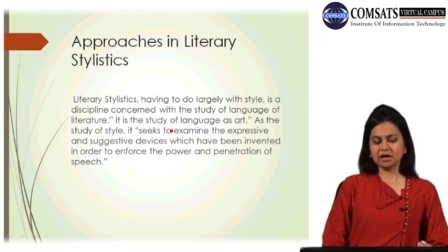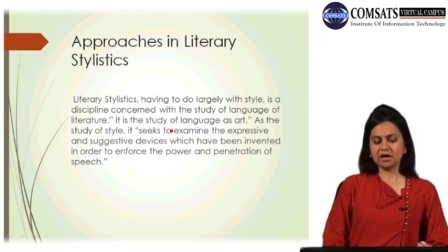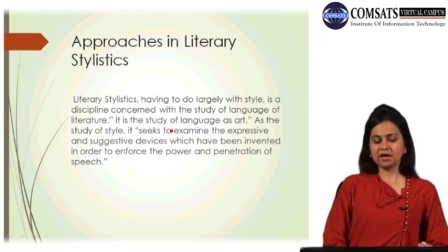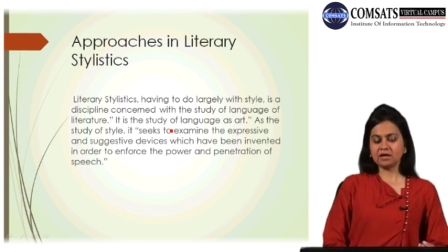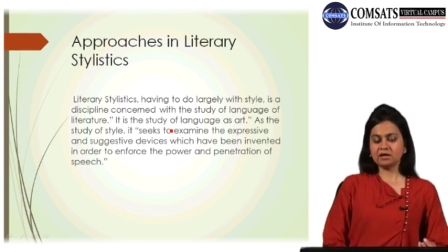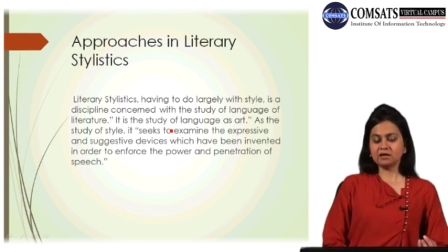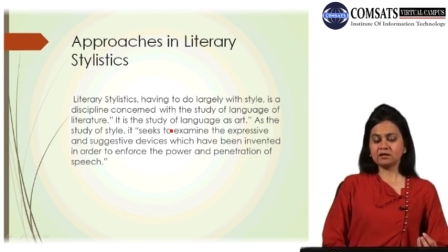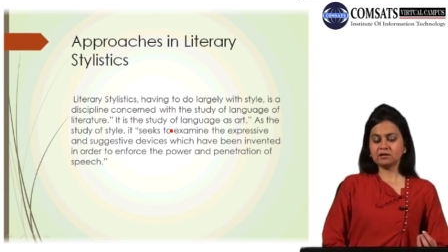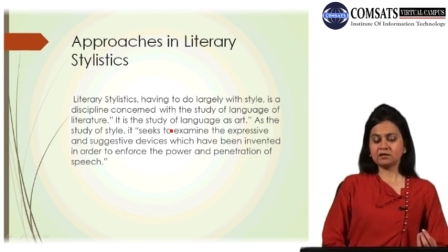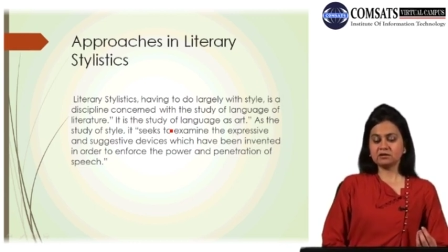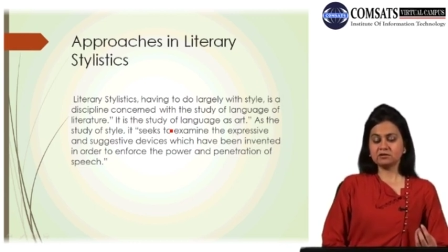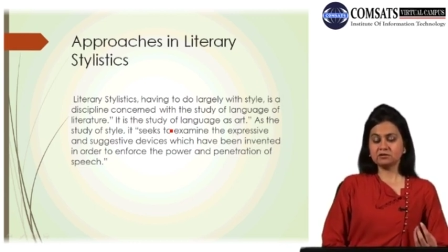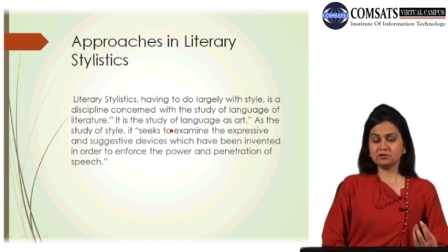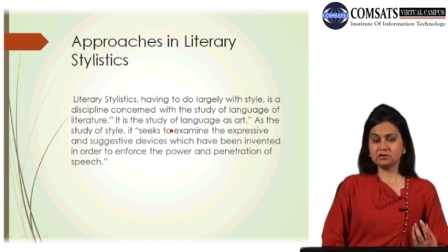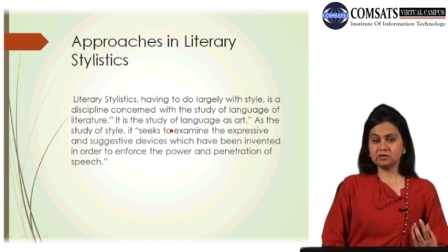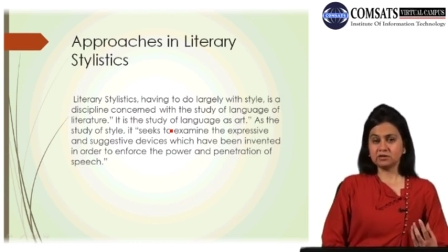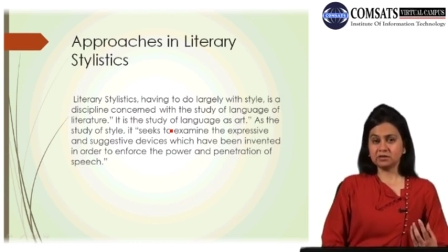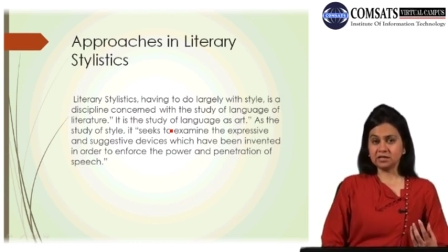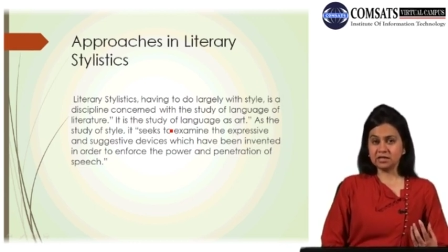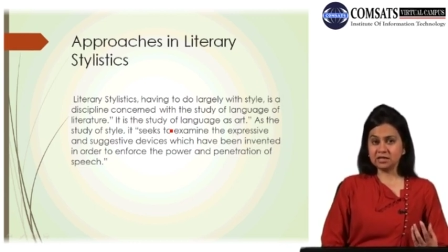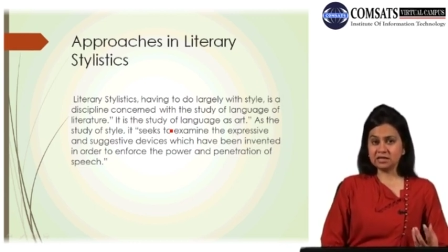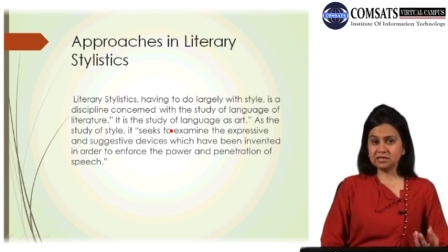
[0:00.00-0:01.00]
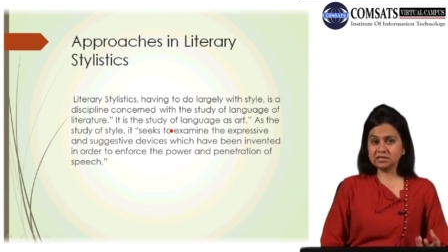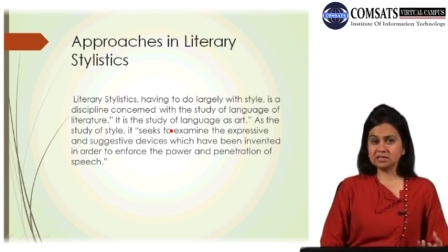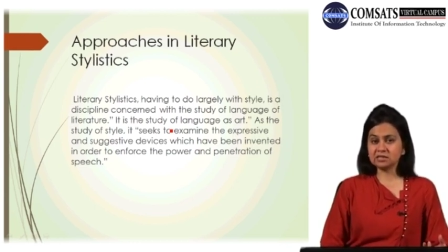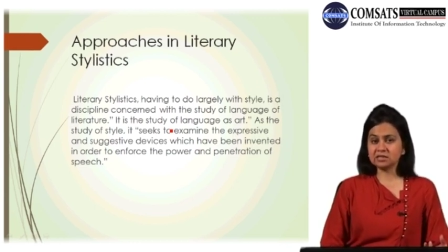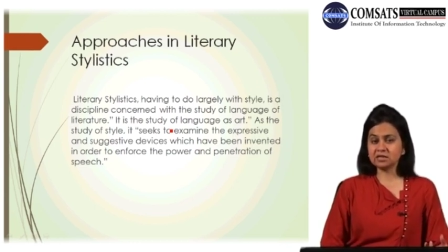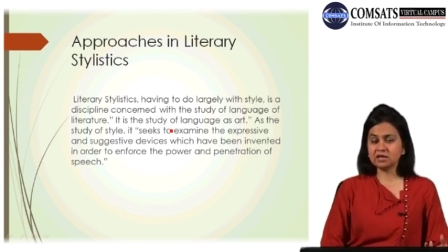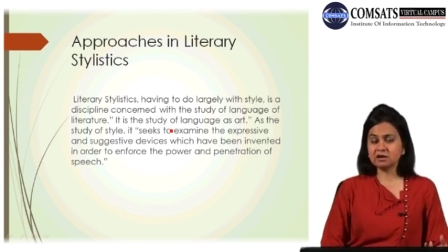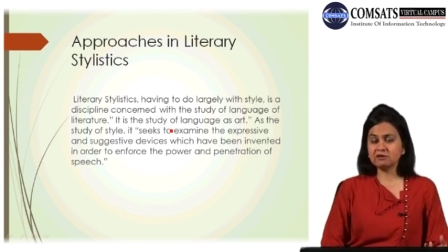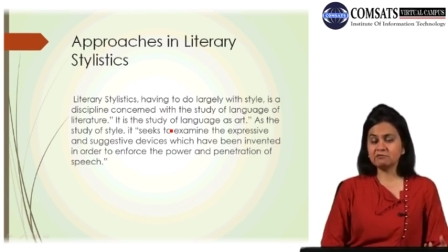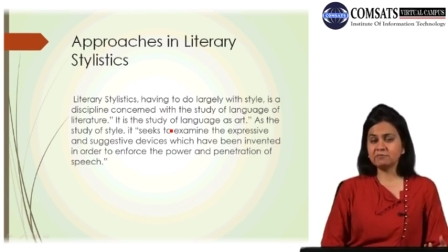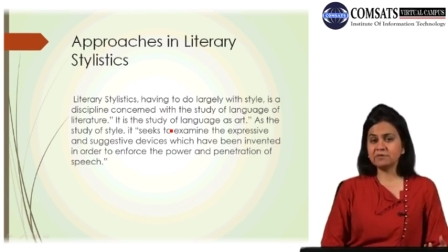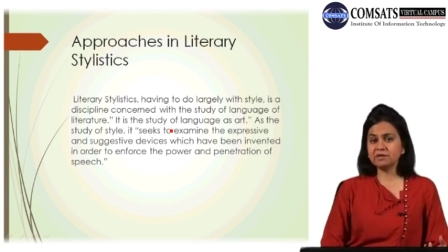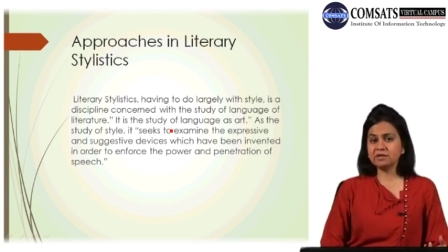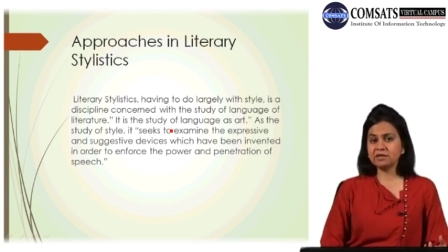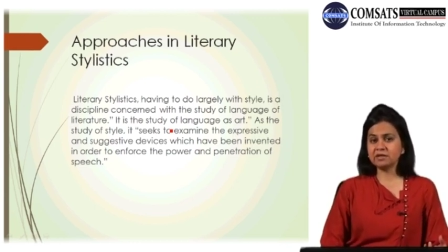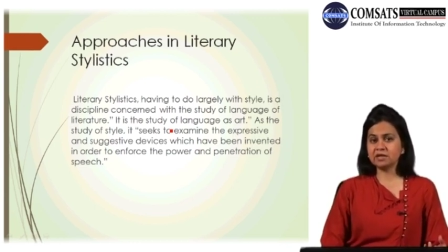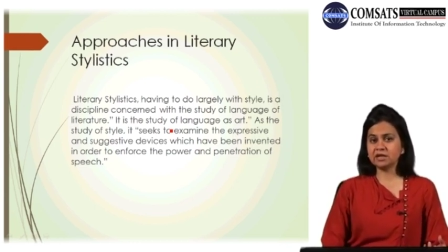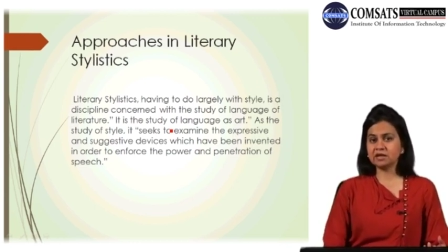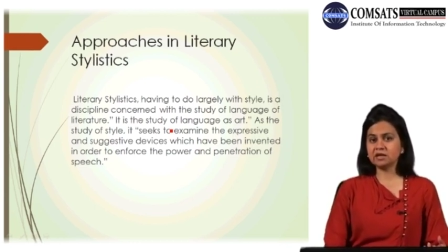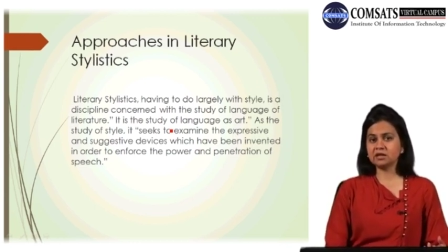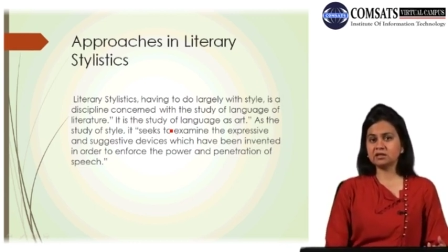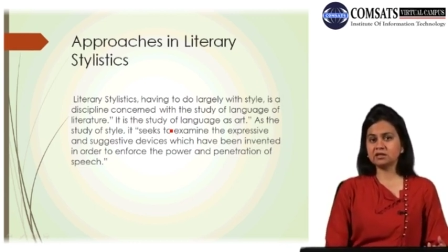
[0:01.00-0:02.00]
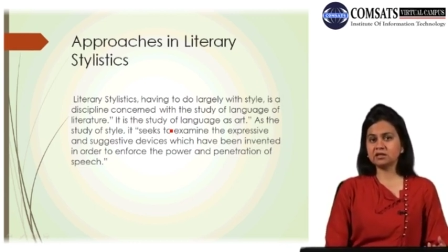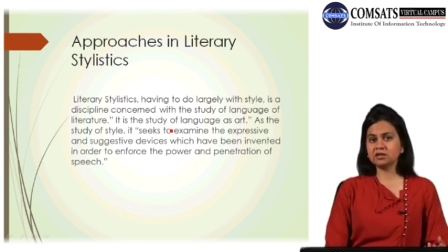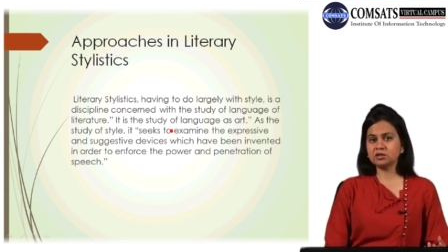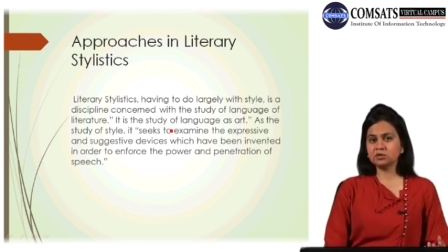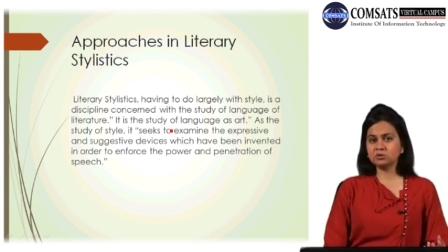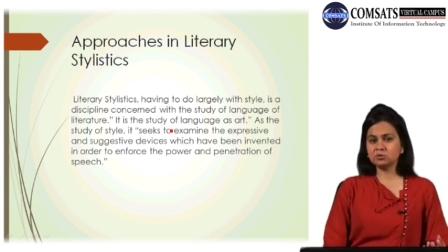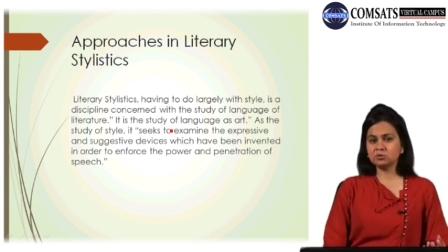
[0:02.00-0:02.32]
And these have been taken